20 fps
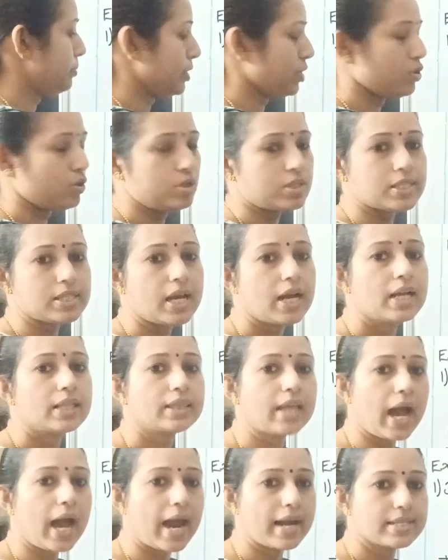Because
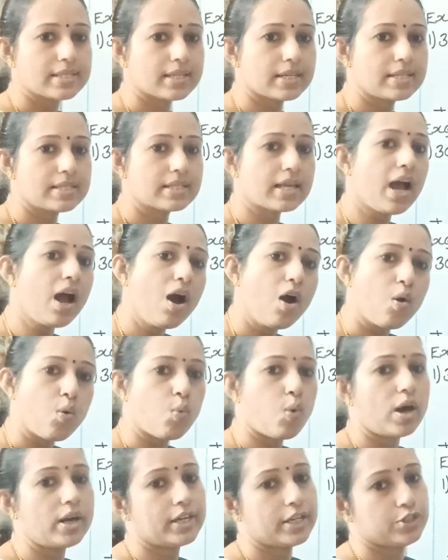the answer is a
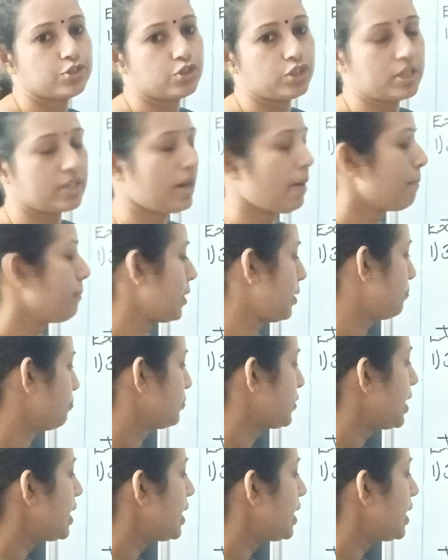1-digit number.